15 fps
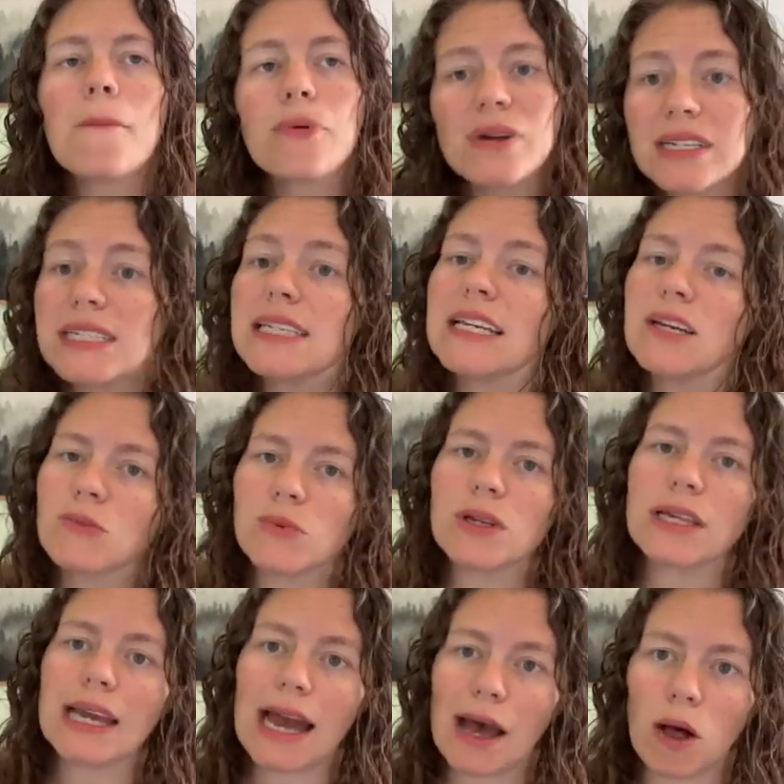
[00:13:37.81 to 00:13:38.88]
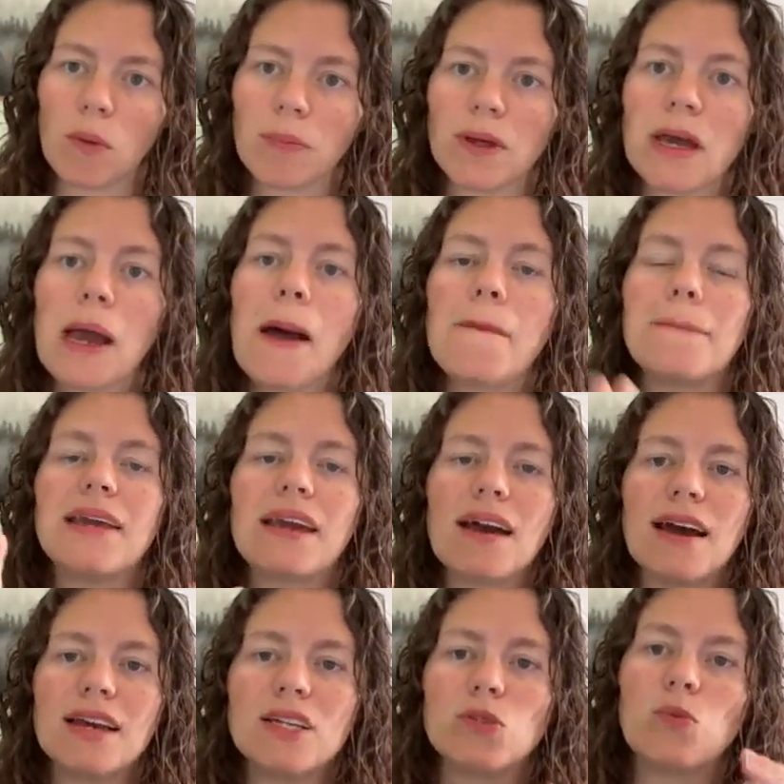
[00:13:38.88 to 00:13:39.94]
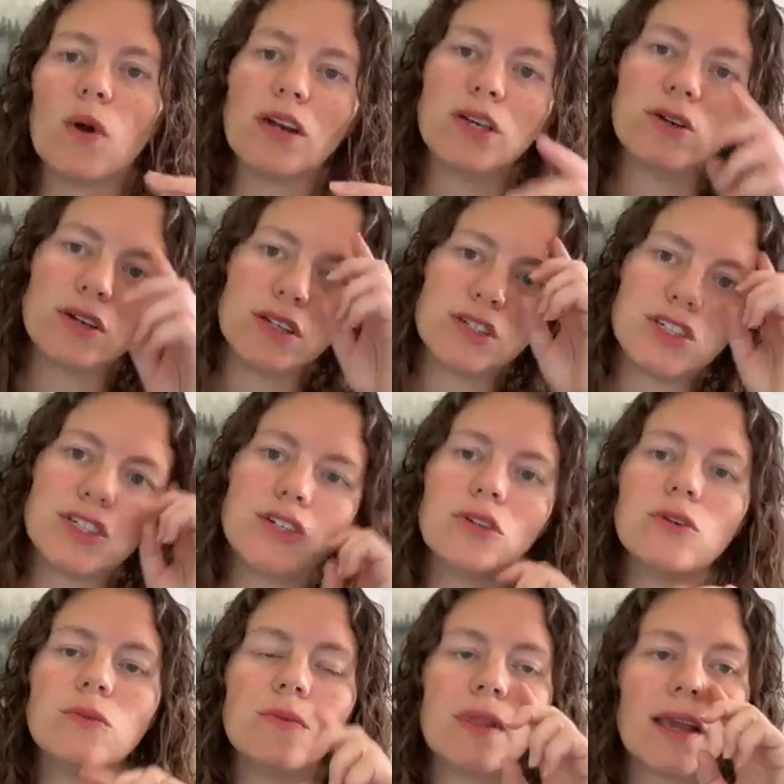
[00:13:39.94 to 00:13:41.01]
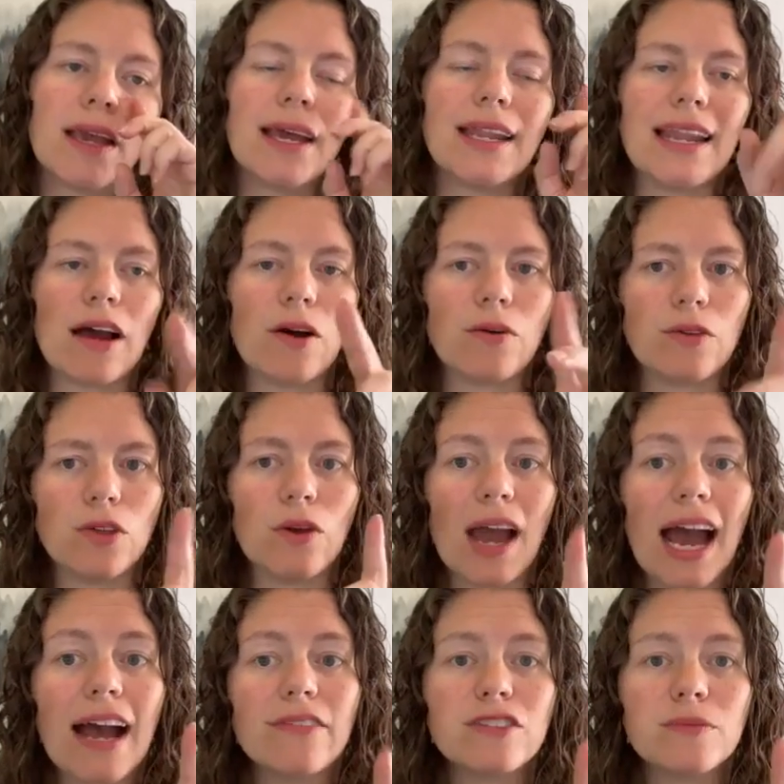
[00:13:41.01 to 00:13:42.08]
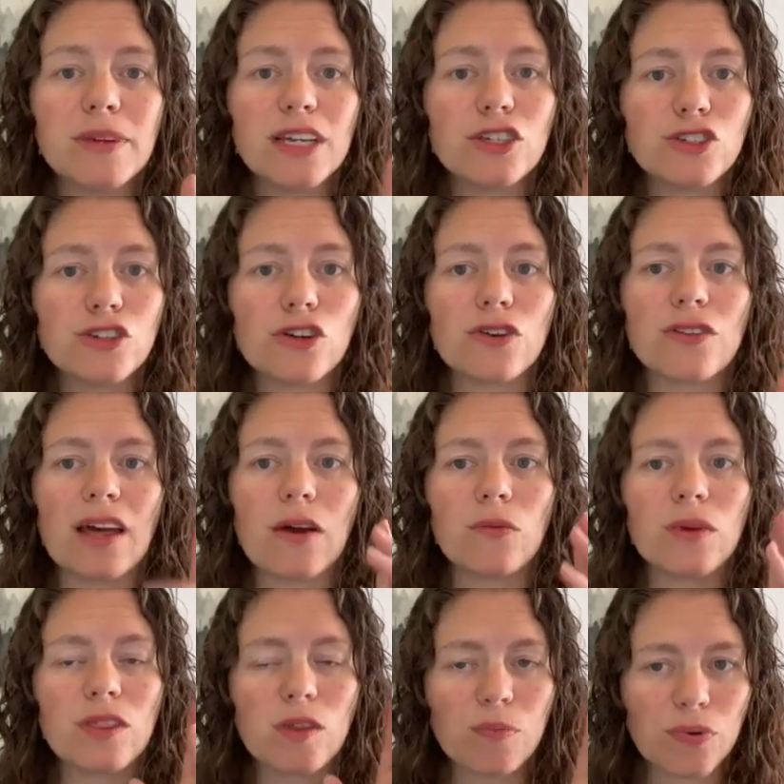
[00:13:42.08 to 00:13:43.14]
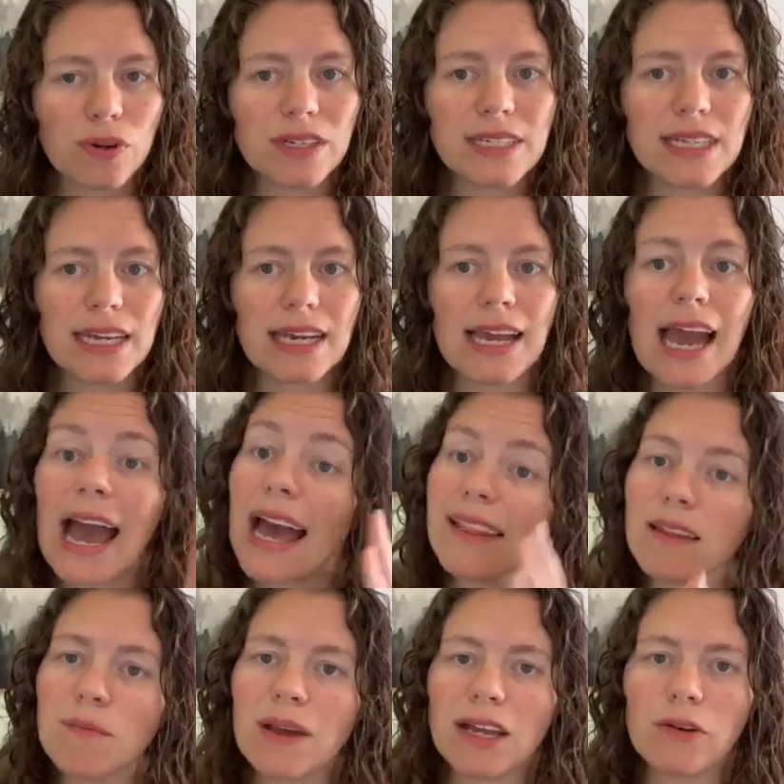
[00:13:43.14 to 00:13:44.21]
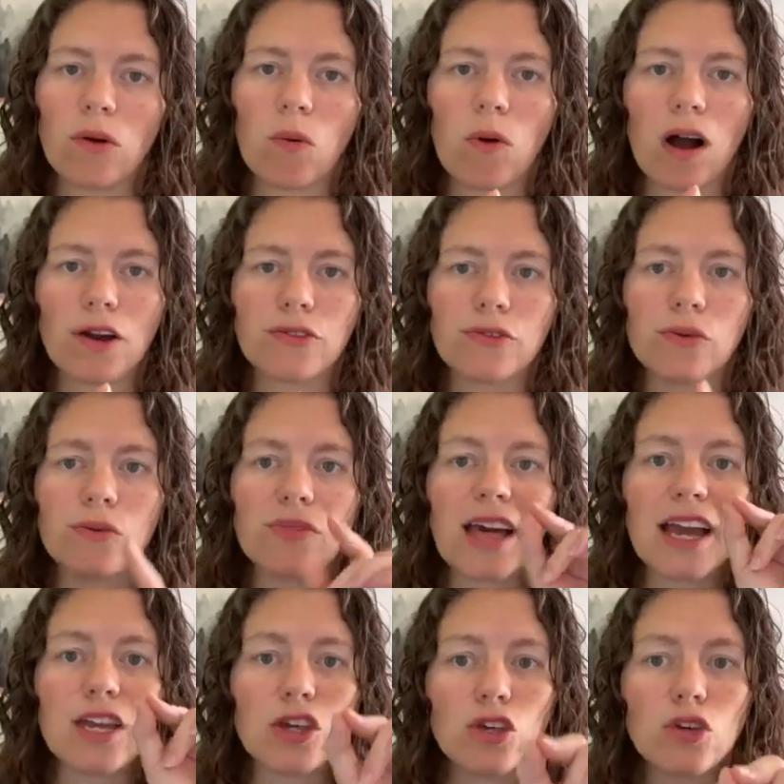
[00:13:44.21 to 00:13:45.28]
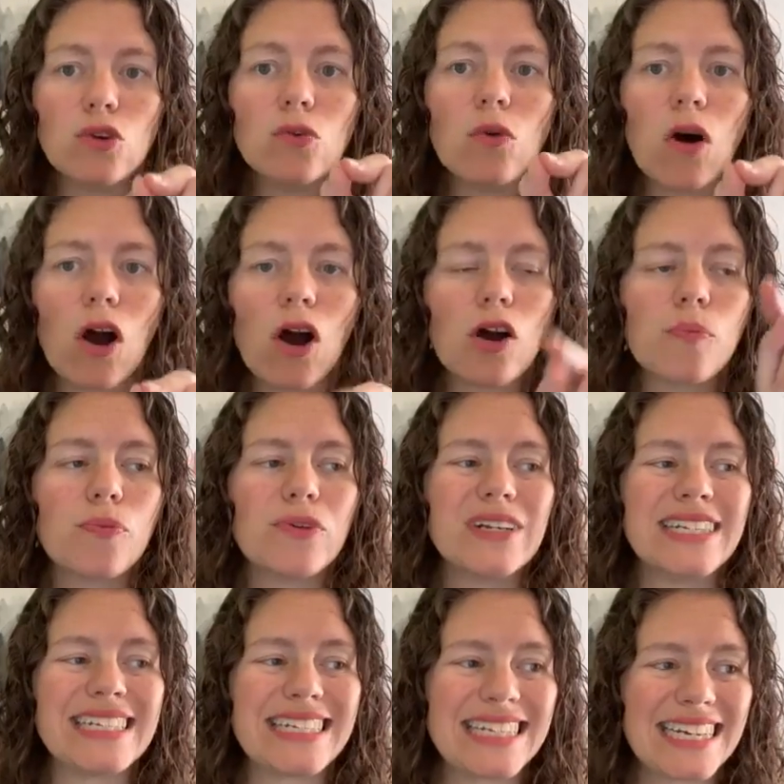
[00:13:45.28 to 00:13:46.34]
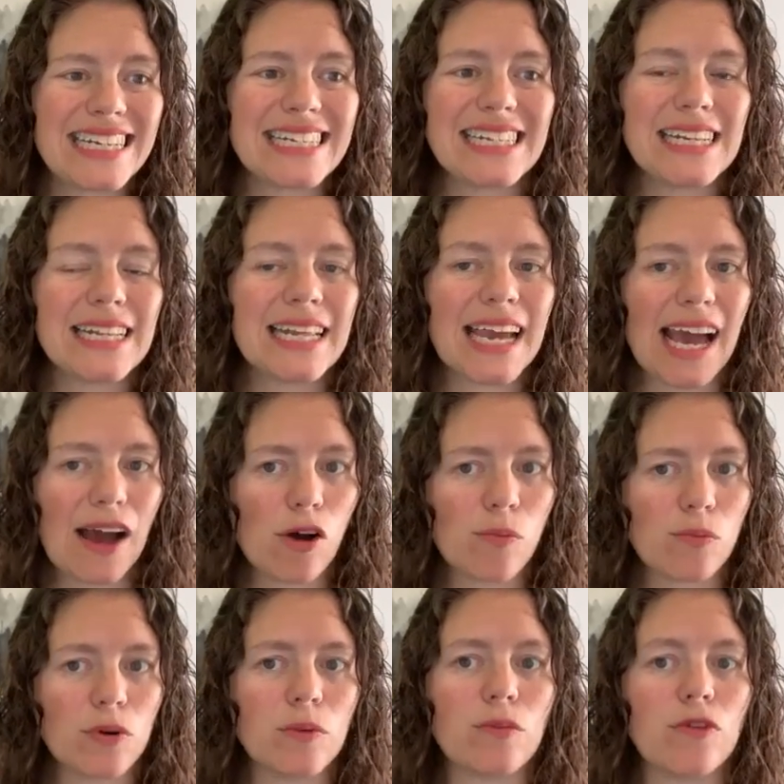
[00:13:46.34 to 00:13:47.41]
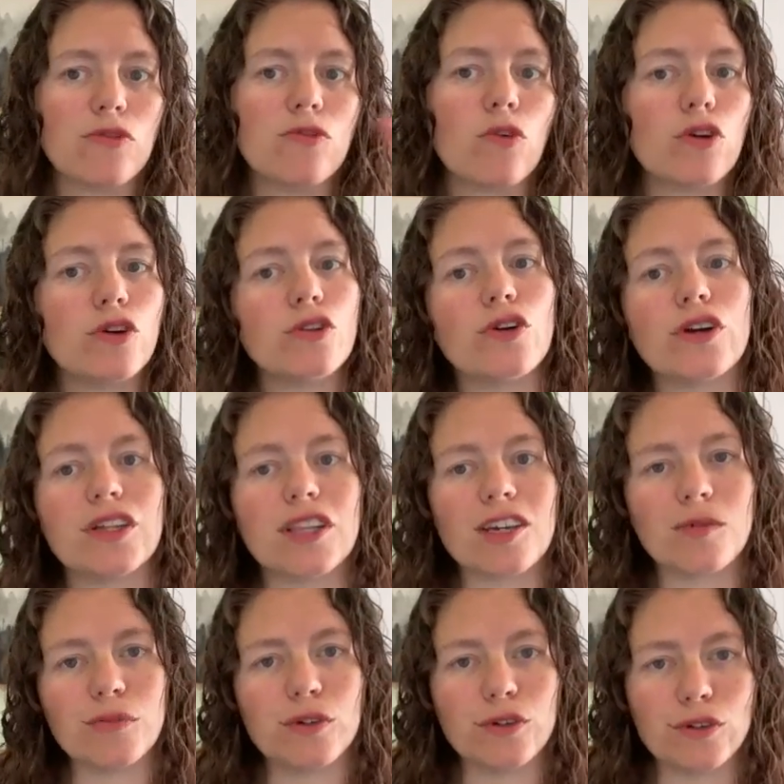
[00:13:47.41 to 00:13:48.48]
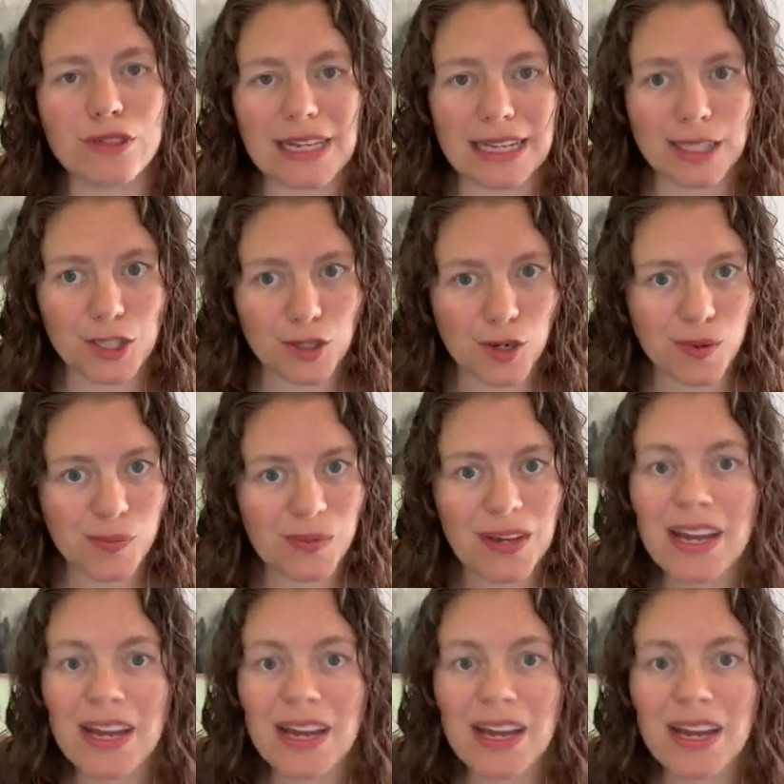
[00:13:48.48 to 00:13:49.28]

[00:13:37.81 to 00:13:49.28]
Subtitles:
Printing can really help, because what you can do, now you have to make sure that with the printing and the manual walkthrough that you are predicting the output before you look at the computer's answer.